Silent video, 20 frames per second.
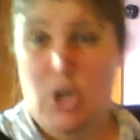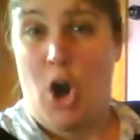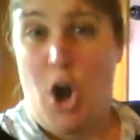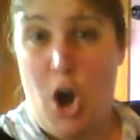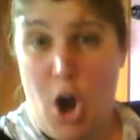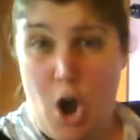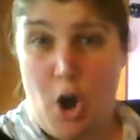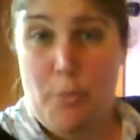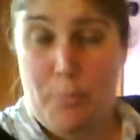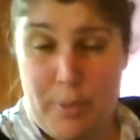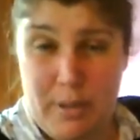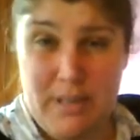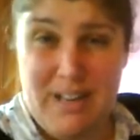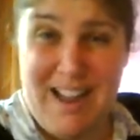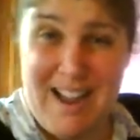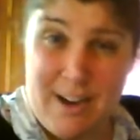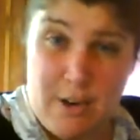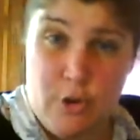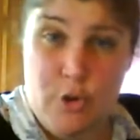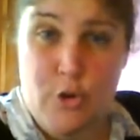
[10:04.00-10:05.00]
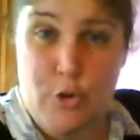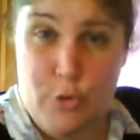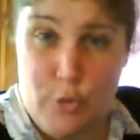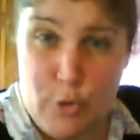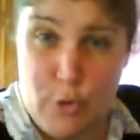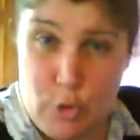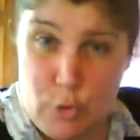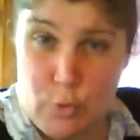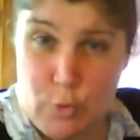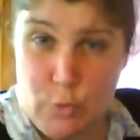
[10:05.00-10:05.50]
poor Joe,
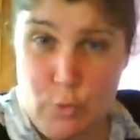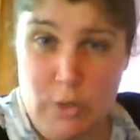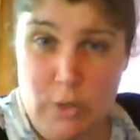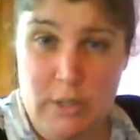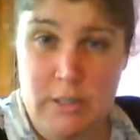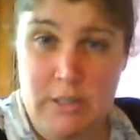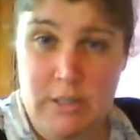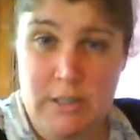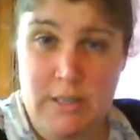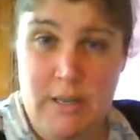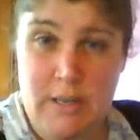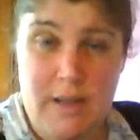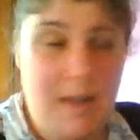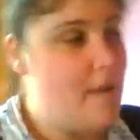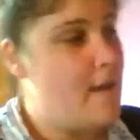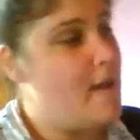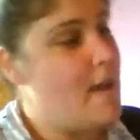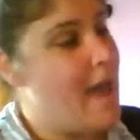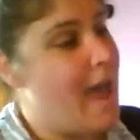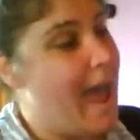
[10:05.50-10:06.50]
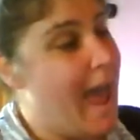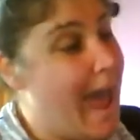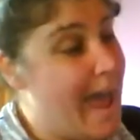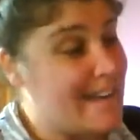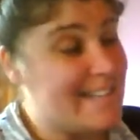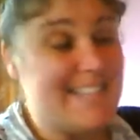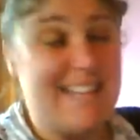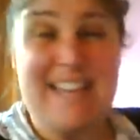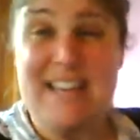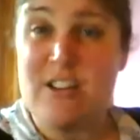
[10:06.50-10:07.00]
it takes him
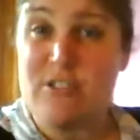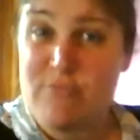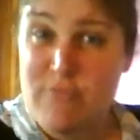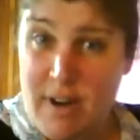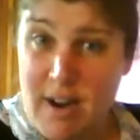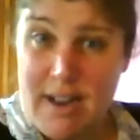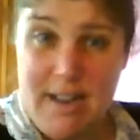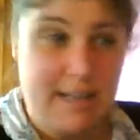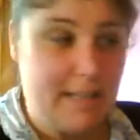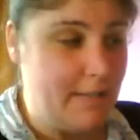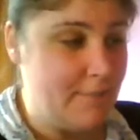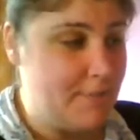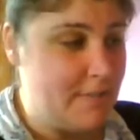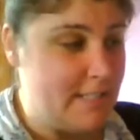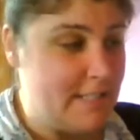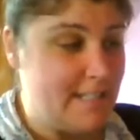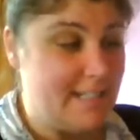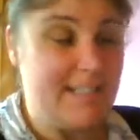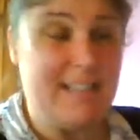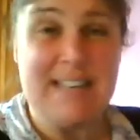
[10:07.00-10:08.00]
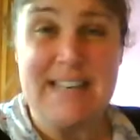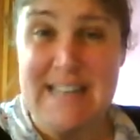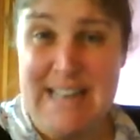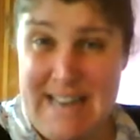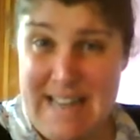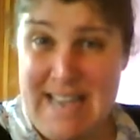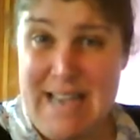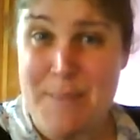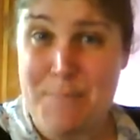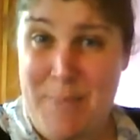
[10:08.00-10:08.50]
3 days
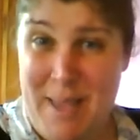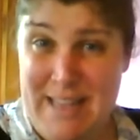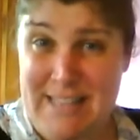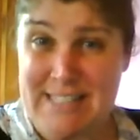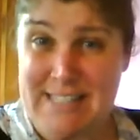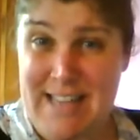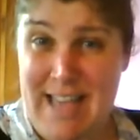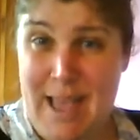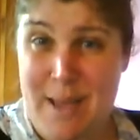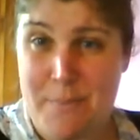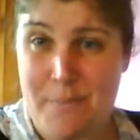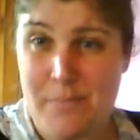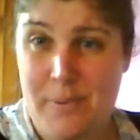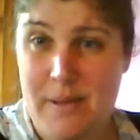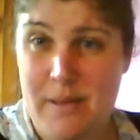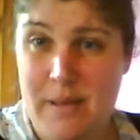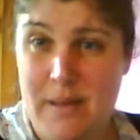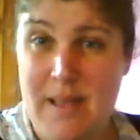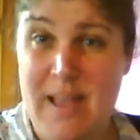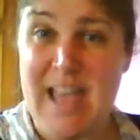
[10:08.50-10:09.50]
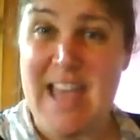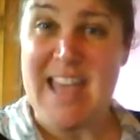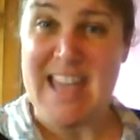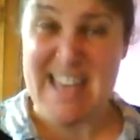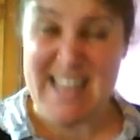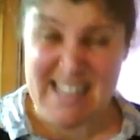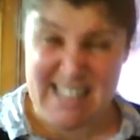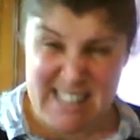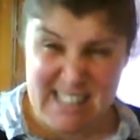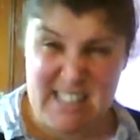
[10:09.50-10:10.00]
to hop and crawl,
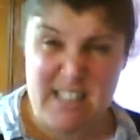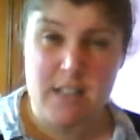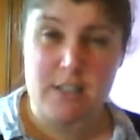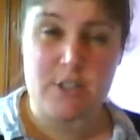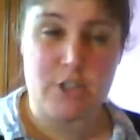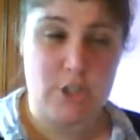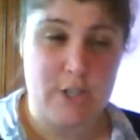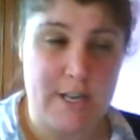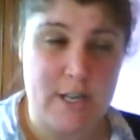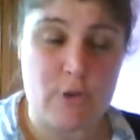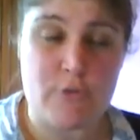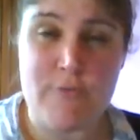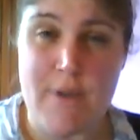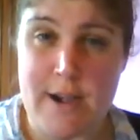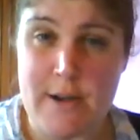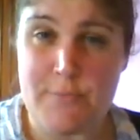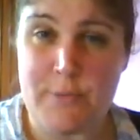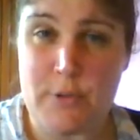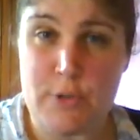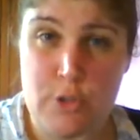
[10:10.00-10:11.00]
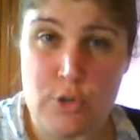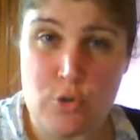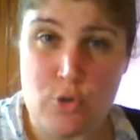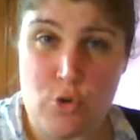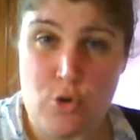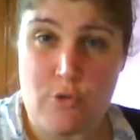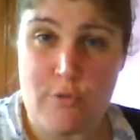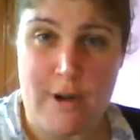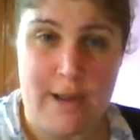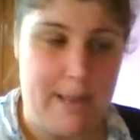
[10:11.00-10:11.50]
and he
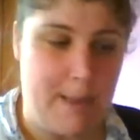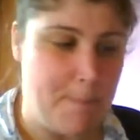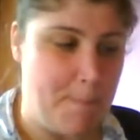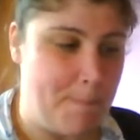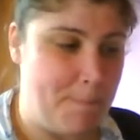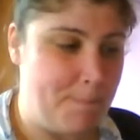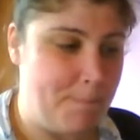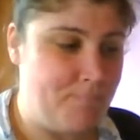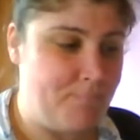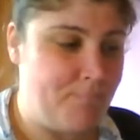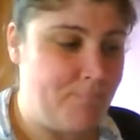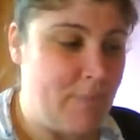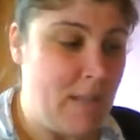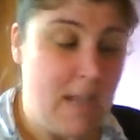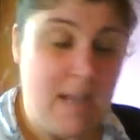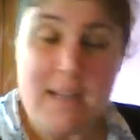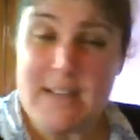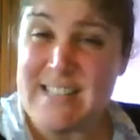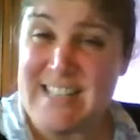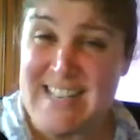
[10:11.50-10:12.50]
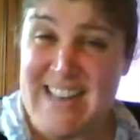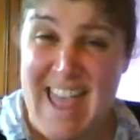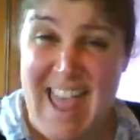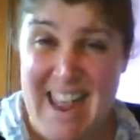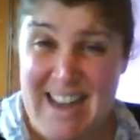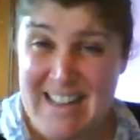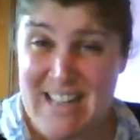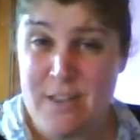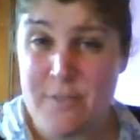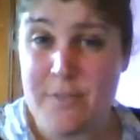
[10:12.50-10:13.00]
arrives near
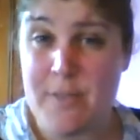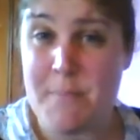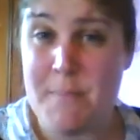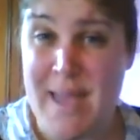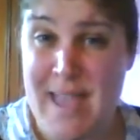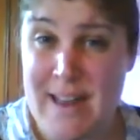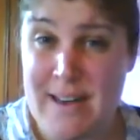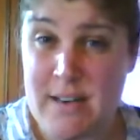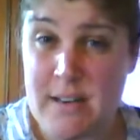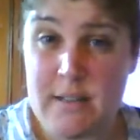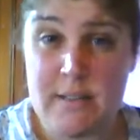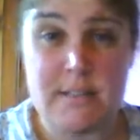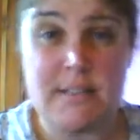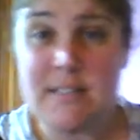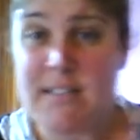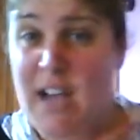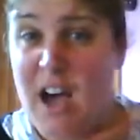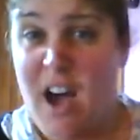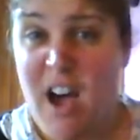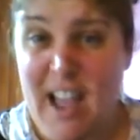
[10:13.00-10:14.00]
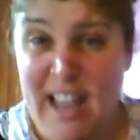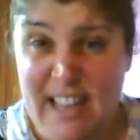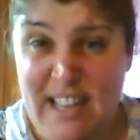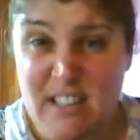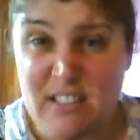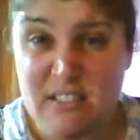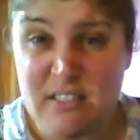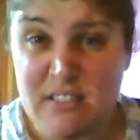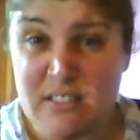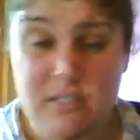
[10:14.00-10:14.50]
base camp. It's
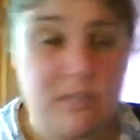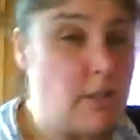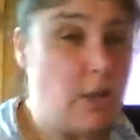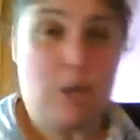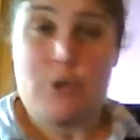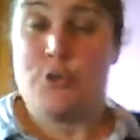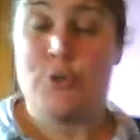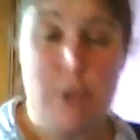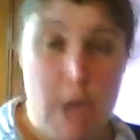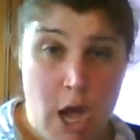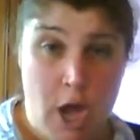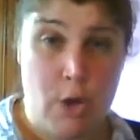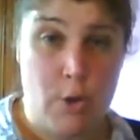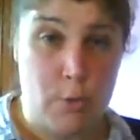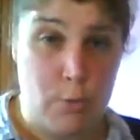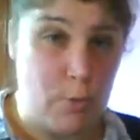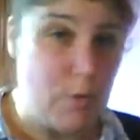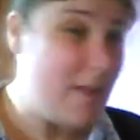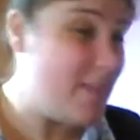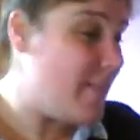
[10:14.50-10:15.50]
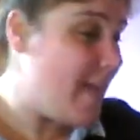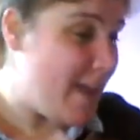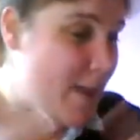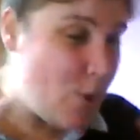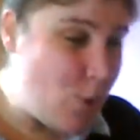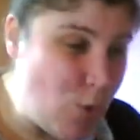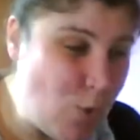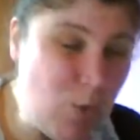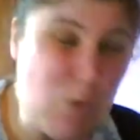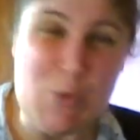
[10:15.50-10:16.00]
such an incredible story.